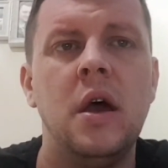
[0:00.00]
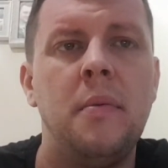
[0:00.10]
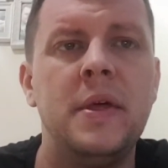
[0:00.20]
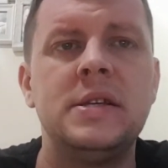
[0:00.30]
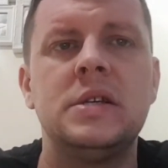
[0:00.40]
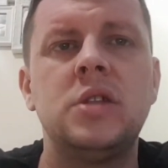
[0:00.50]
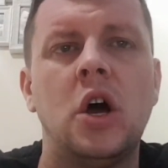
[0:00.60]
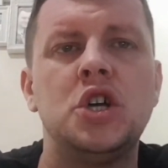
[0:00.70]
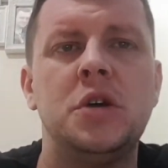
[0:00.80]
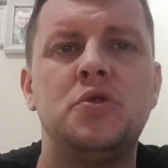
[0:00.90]
This is
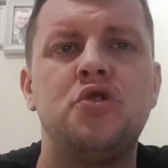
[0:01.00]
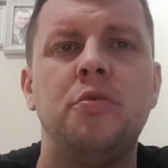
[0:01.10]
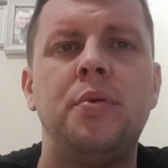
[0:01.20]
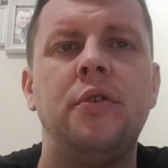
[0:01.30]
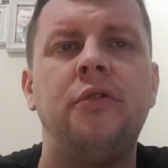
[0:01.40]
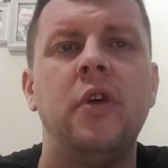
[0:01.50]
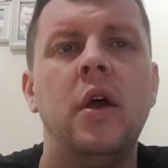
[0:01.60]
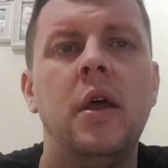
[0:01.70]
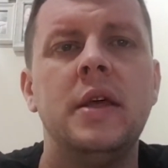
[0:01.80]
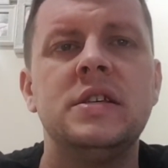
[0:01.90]
Starship Troopers.
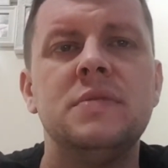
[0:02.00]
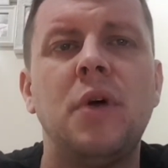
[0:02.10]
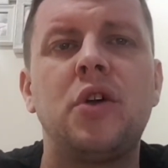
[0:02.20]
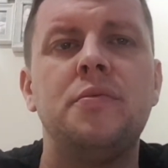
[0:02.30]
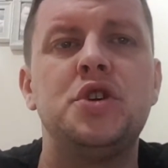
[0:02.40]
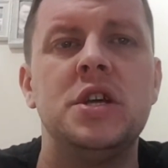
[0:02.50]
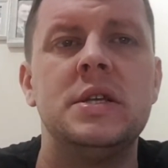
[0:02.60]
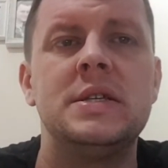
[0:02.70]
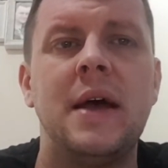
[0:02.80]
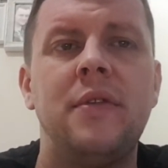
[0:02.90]
This is Micro Machine
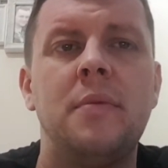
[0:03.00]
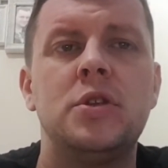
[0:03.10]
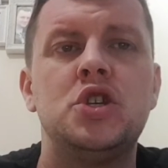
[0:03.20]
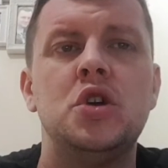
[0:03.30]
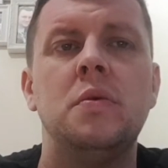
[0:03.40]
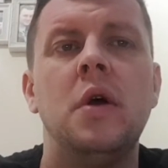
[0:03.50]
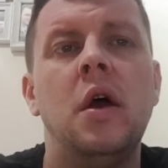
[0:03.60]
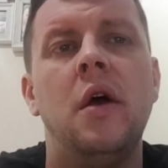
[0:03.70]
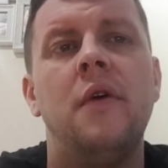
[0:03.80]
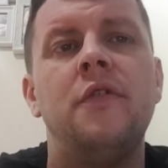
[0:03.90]
set number 2,
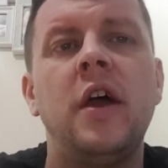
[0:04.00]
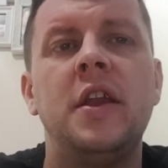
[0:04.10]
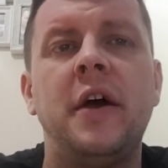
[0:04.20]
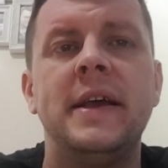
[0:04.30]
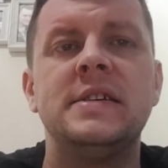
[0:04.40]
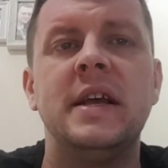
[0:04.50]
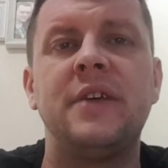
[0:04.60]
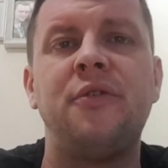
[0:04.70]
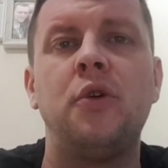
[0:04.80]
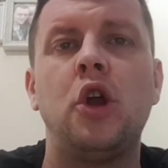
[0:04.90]

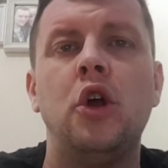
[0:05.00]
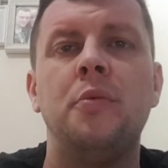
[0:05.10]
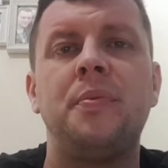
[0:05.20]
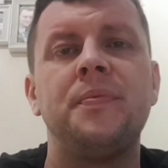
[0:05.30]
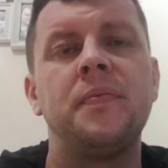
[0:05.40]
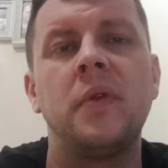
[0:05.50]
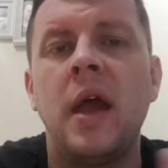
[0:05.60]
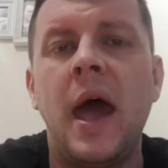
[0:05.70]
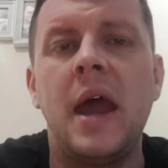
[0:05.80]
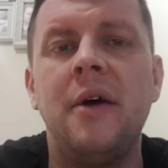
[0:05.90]
1996 from Galoob.
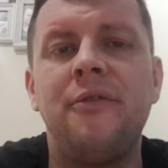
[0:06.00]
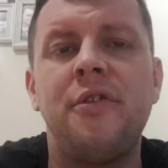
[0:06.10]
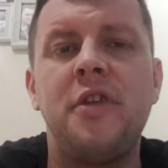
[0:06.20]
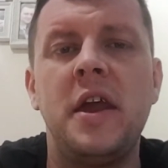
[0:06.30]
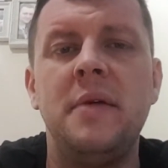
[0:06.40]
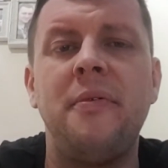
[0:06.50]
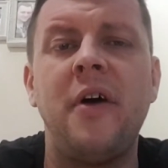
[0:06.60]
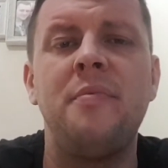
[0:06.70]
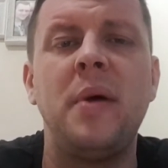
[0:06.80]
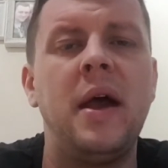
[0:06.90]
Had up for
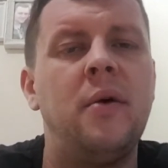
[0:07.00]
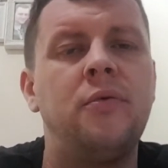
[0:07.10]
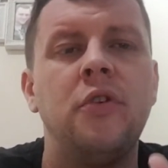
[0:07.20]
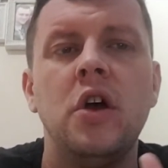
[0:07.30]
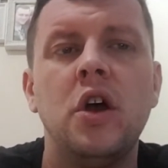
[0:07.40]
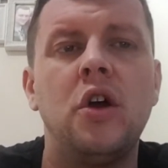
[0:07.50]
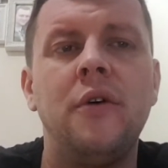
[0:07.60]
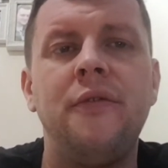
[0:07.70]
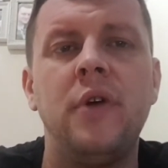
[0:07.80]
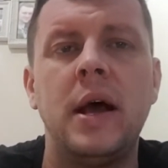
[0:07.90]
£35,
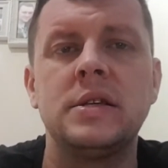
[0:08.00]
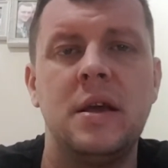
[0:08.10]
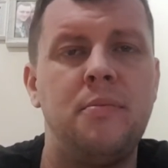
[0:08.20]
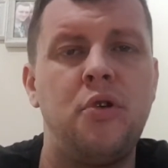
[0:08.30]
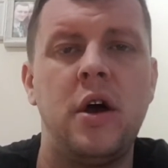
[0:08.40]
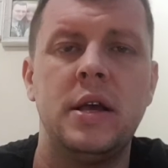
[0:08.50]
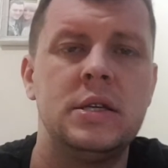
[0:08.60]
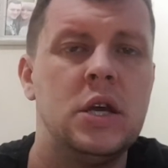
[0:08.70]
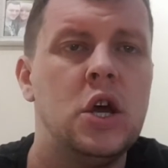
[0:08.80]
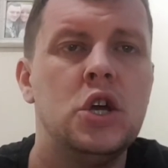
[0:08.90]
got full asking
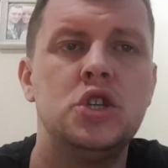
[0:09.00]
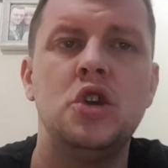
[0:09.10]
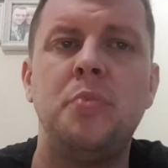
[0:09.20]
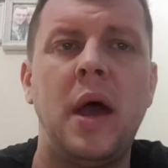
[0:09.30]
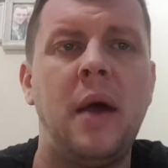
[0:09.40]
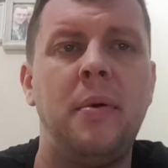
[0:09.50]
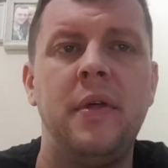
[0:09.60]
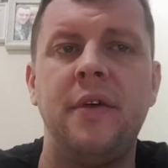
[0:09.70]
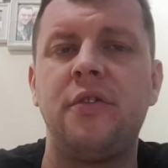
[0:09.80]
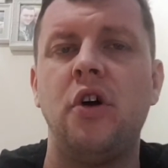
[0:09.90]
price. Super happy
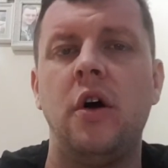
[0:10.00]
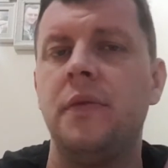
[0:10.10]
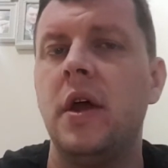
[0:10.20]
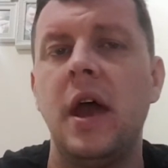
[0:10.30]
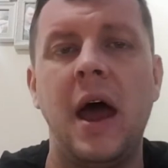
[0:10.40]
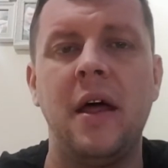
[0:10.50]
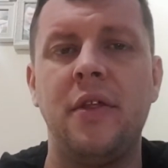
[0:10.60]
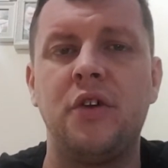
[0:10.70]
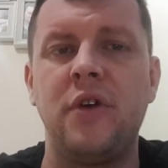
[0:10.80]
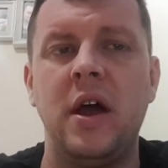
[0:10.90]
that it's gone.
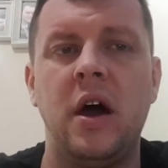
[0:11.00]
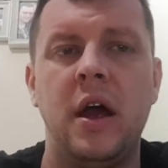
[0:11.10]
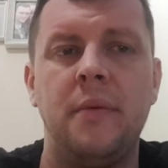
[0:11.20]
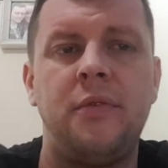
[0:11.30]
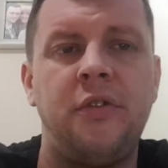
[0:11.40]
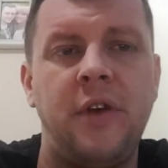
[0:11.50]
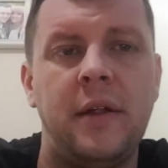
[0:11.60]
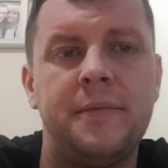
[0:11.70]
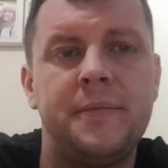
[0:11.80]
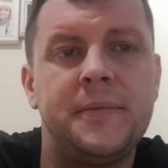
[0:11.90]
Another great item to sell.